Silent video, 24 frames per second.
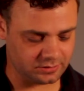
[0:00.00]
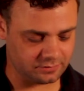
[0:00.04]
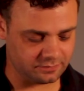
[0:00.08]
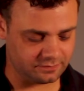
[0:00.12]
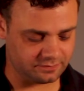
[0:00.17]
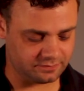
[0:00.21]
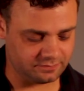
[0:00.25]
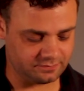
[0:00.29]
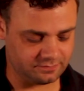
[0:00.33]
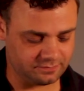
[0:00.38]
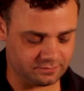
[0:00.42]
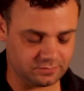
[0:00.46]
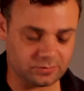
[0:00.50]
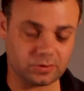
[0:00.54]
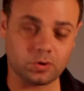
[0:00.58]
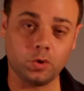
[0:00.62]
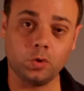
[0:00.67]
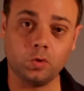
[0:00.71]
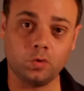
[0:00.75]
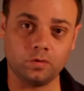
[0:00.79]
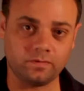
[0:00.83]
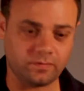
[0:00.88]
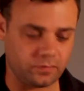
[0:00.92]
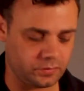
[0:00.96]
of
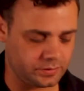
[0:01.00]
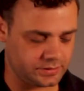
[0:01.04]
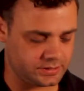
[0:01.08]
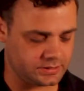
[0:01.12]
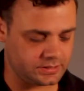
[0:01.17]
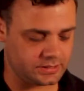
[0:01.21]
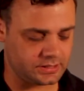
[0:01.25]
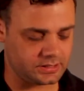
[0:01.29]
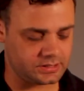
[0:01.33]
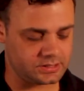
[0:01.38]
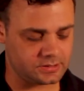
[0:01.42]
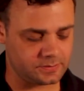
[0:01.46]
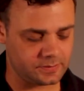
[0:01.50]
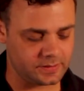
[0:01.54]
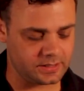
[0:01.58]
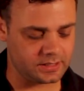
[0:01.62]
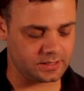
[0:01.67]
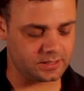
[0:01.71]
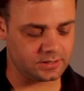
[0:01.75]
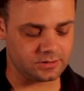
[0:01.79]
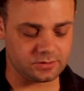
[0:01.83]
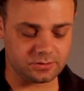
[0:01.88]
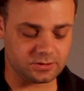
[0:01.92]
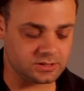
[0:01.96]
chord voicing. So we're
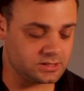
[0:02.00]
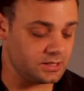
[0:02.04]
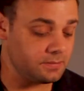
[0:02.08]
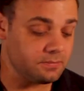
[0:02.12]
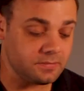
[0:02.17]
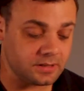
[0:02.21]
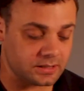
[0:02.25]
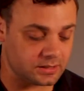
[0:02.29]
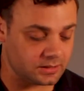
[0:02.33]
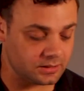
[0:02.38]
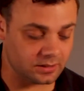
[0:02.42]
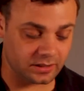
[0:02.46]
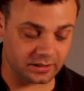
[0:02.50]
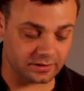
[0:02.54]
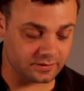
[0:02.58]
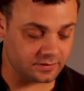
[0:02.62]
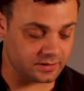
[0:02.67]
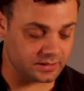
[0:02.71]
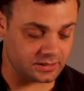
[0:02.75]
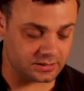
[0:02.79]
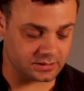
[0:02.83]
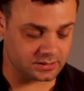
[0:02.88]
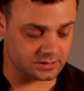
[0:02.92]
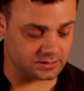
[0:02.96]
going to do something like
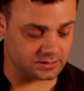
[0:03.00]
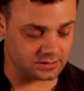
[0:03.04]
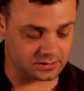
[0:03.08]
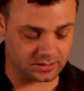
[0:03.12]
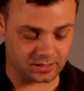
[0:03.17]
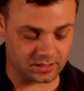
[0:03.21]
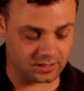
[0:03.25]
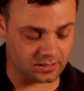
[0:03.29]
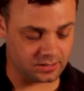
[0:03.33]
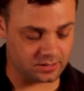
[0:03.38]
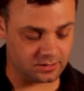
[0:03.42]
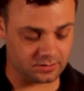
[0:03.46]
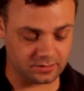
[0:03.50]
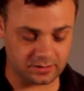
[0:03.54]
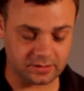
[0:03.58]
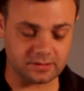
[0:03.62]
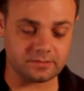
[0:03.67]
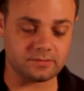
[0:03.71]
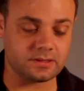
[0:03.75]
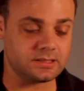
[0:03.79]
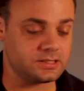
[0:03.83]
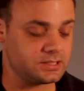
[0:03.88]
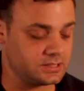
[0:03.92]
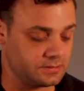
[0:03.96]
this.
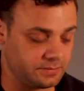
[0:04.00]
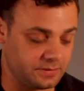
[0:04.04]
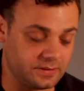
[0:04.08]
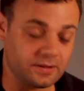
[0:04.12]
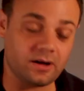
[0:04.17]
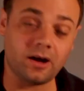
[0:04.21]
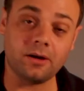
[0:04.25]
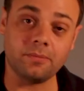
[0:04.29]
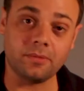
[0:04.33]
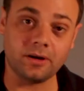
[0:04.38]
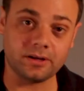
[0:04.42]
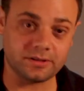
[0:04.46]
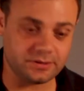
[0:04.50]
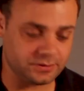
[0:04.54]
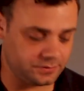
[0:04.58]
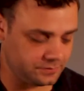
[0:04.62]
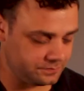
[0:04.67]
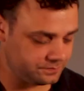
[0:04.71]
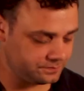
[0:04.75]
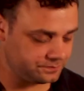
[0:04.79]
This is something that I might do.